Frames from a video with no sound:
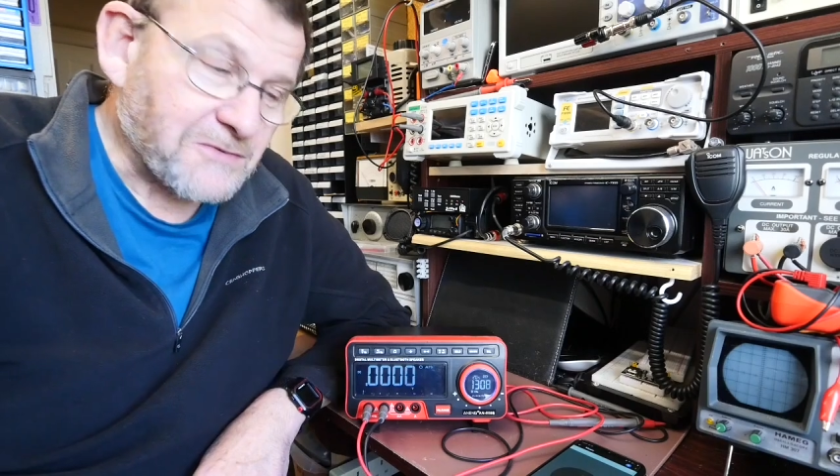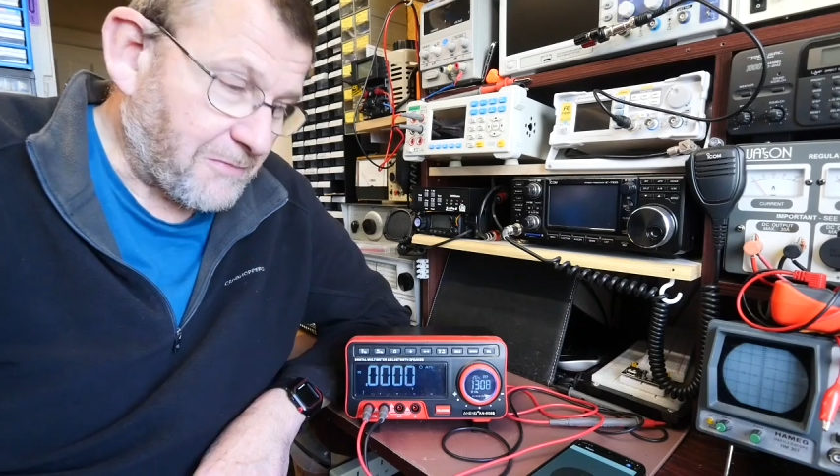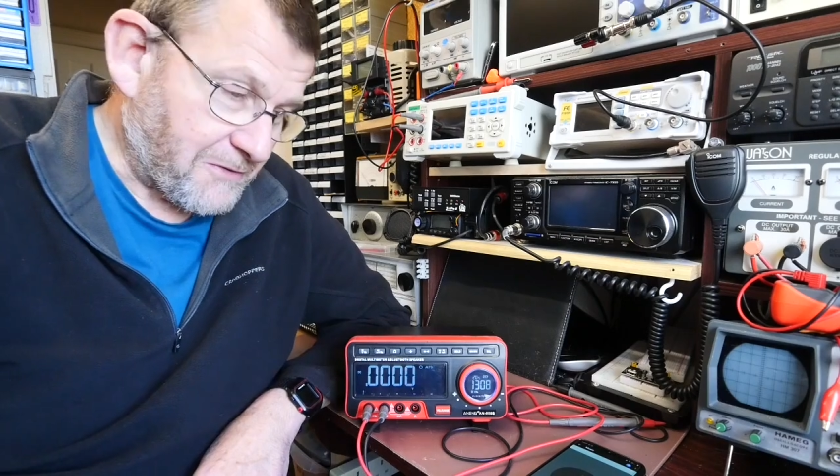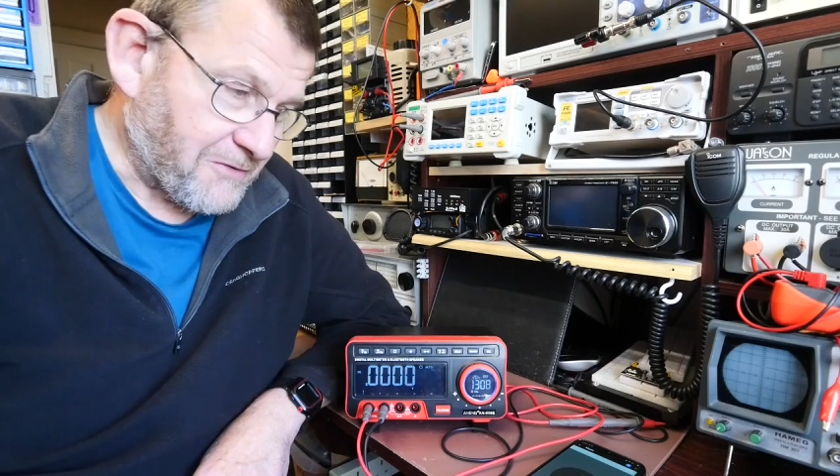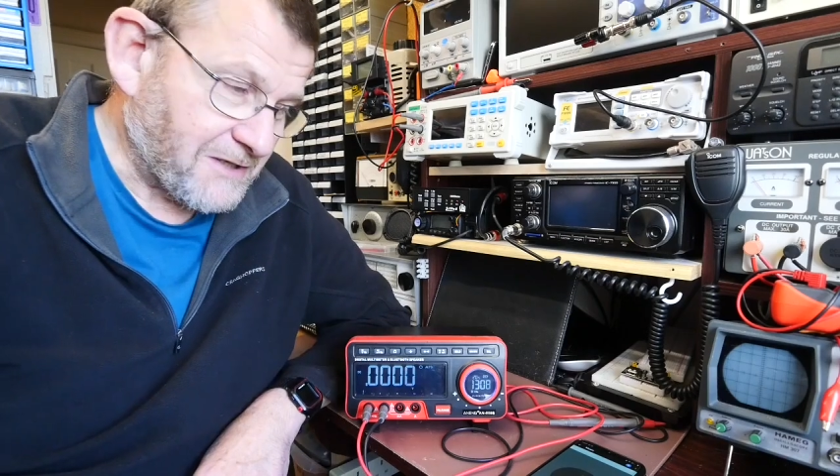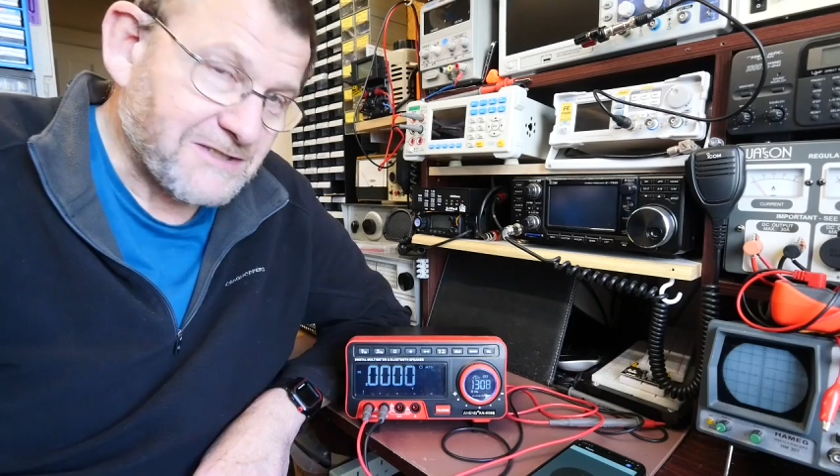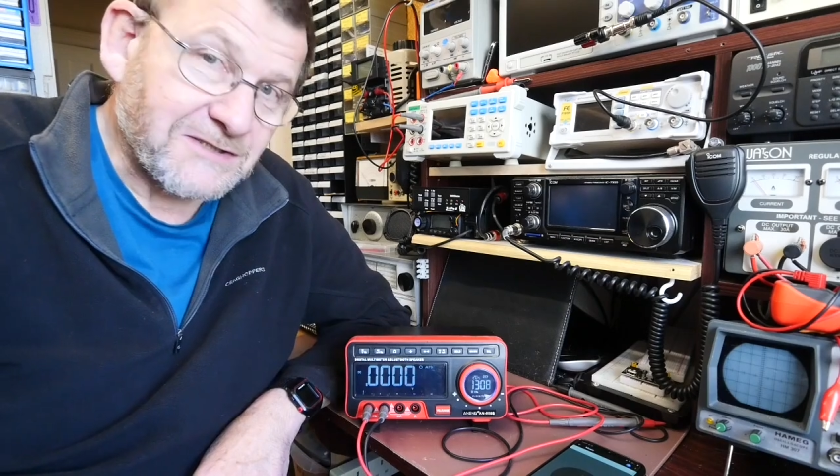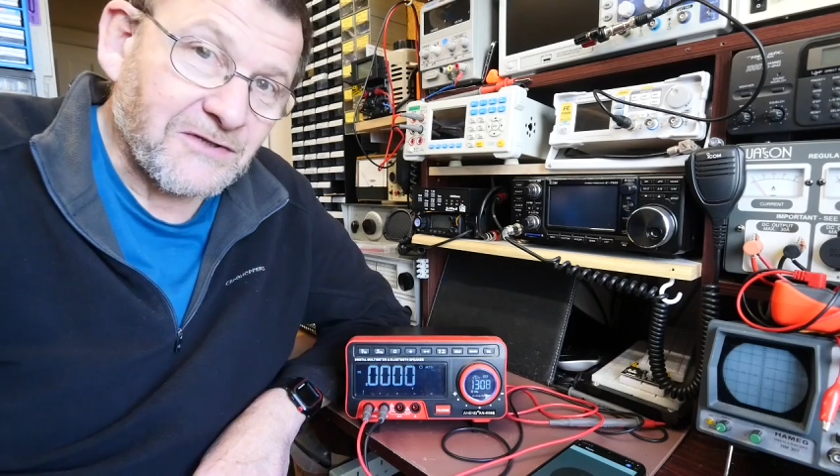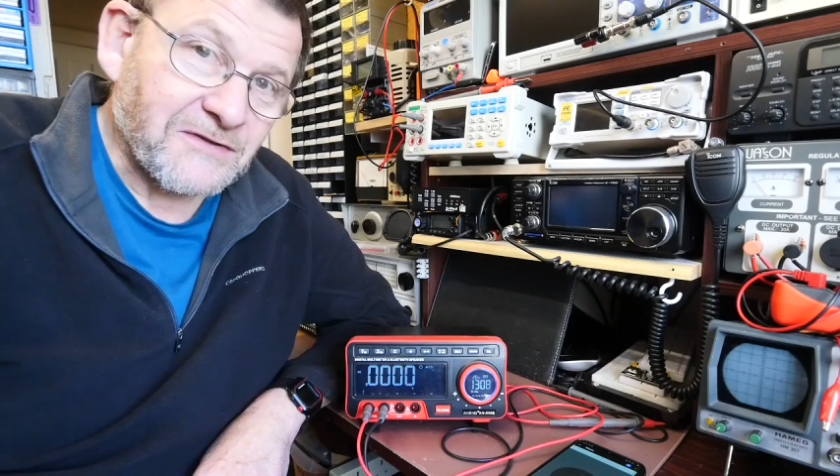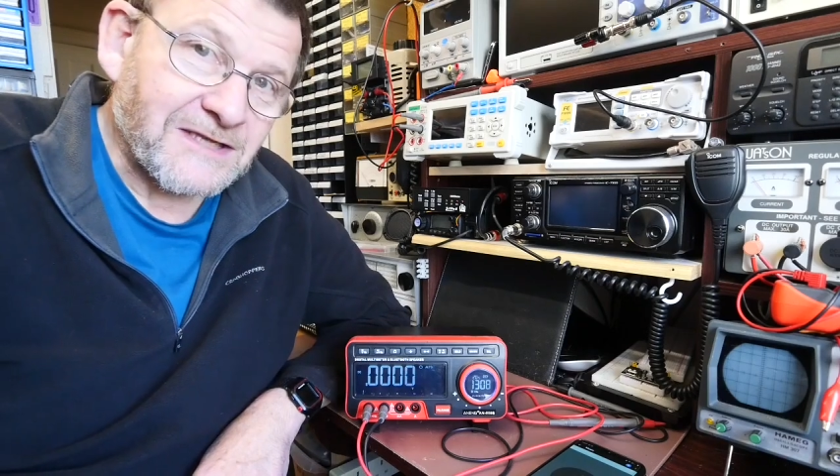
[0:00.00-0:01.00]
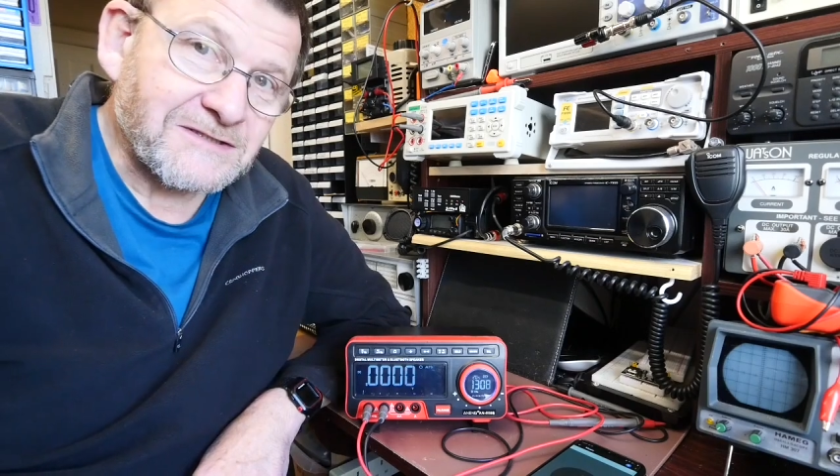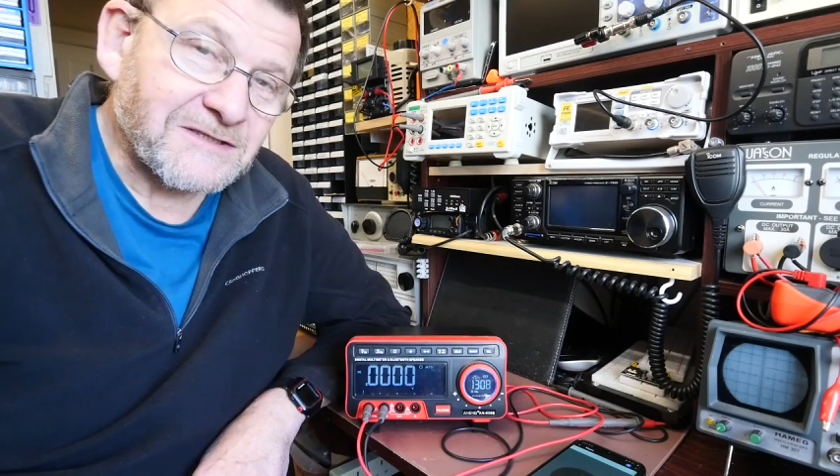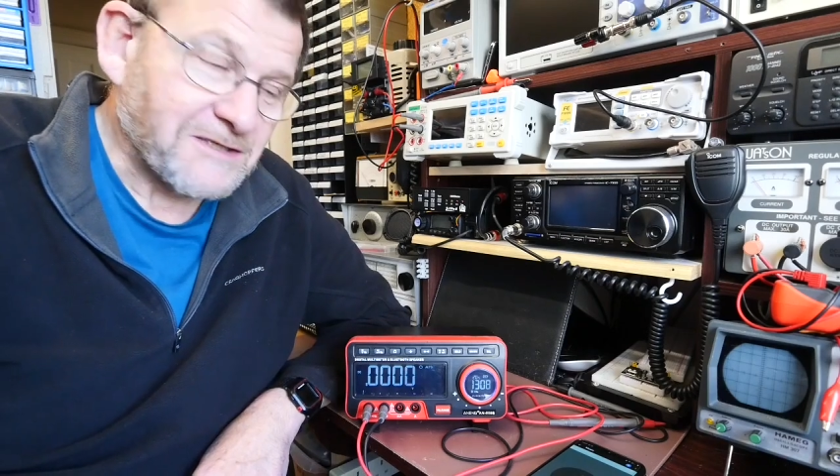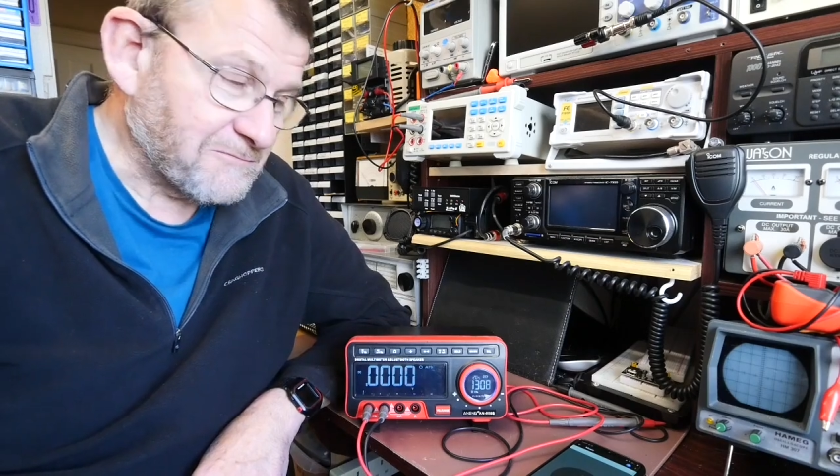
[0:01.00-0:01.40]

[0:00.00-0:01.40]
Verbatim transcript: copyright hit on that,